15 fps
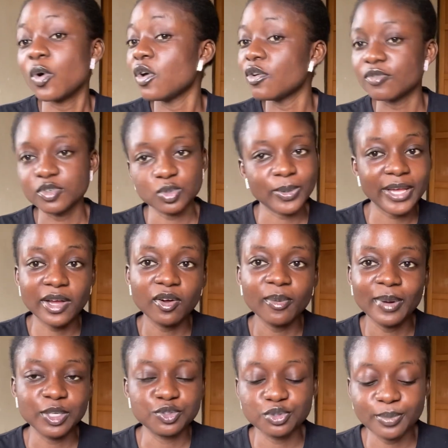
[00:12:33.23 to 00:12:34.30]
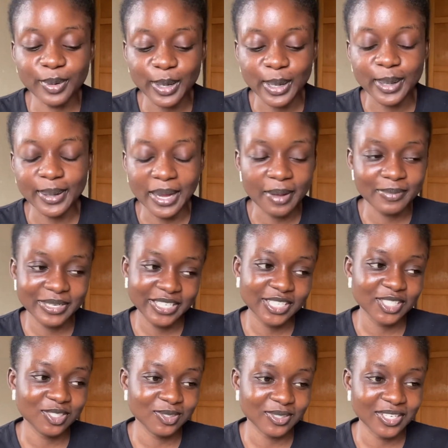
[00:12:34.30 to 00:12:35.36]
all of us, we can come and drop our
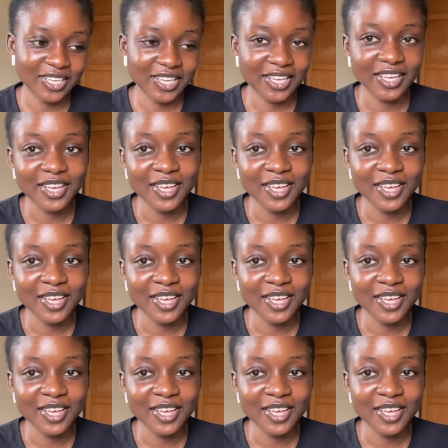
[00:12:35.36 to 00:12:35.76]
application here.